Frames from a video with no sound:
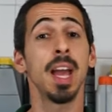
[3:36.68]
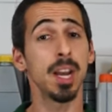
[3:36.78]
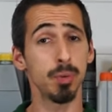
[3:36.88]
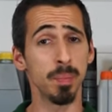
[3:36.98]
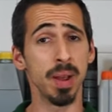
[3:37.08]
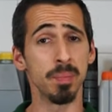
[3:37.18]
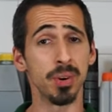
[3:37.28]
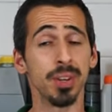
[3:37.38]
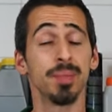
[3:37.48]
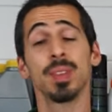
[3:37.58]
And
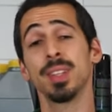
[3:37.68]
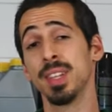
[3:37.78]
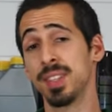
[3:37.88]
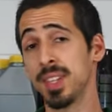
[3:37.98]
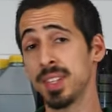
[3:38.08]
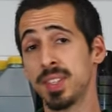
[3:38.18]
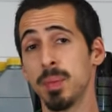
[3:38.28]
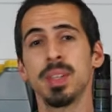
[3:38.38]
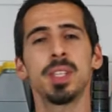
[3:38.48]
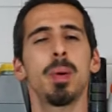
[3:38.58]
remember, this
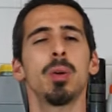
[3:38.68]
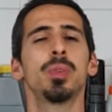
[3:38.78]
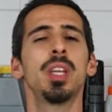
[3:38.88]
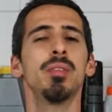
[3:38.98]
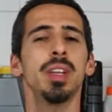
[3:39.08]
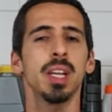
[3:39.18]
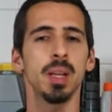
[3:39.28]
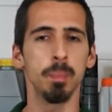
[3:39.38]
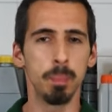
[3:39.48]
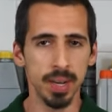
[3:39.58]
system is about giving a
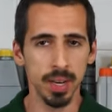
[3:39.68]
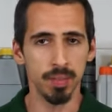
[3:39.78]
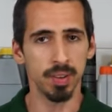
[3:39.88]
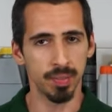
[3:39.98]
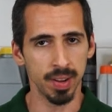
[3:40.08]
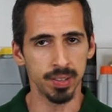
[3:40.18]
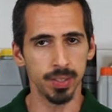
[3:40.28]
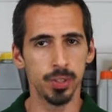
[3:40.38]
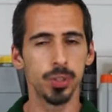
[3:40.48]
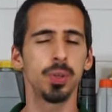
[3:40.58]
competitive
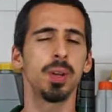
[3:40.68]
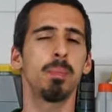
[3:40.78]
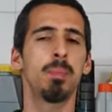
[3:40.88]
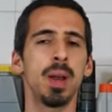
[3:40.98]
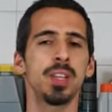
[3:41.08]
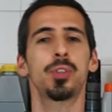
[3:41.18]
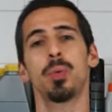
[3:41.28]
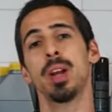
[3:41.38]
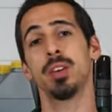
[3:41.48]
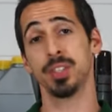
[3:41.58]
advantage to the best
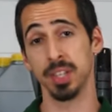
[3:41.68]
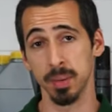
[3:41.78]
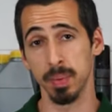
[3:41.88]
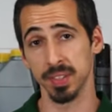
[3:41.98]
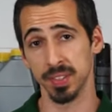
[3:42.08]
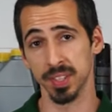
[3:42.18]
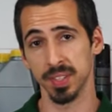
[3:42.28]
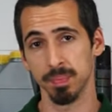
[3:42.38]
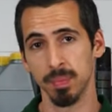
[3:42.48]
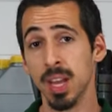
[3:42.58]
riders in the
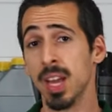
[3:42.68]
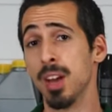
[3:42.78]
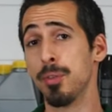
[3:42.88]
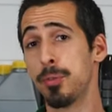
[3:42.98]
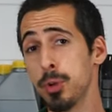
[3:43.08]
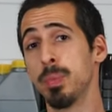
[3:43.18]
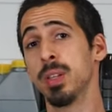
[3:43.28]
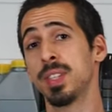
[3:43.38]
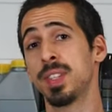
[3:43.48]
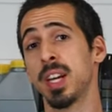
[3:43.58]
business. A few
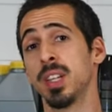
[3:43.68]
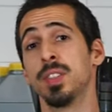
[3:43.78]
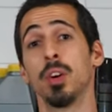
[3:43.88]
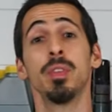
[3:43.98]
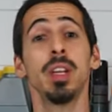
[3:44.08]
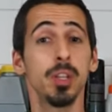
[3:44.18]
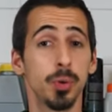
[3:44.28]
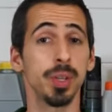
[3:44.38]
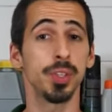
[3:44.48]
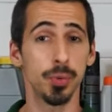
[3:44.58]
milliseconds of
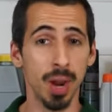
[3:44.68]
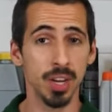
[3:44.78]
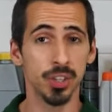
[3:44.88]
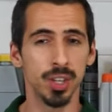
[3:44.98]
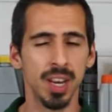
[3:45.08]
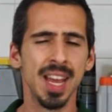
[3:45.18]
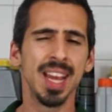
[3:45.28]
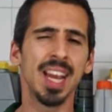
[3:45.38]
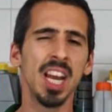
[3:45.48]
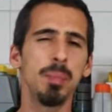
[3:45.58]
increased traction
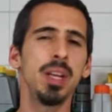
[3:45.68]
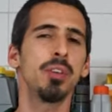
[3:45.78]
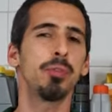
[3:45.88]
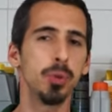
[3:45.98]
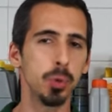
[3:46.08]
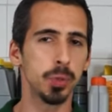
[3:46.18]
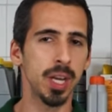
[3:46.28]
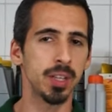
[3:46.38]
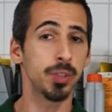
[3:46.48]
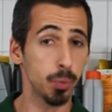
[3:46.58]
can mean a few
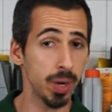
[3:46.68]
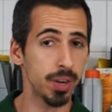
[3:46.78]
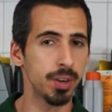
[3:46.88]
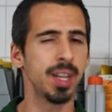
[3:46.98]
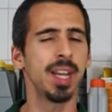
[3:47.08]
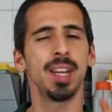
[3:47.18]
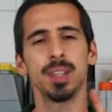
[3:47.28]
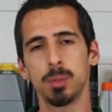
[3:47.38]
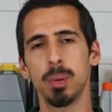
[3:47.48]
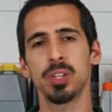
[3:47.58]
seconds quicker in
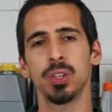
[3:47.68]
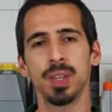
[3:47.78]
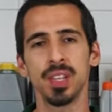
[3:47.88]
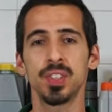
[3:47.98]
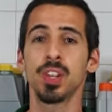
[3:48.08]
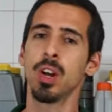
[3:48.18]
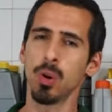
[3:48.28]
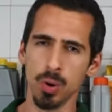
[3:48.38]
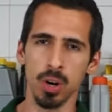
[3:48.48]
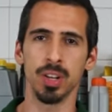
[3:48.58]
a special test
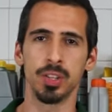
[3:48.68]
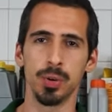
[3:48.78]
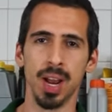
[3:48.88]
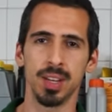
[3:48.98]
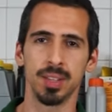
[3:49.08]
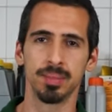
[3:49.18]
or on the track.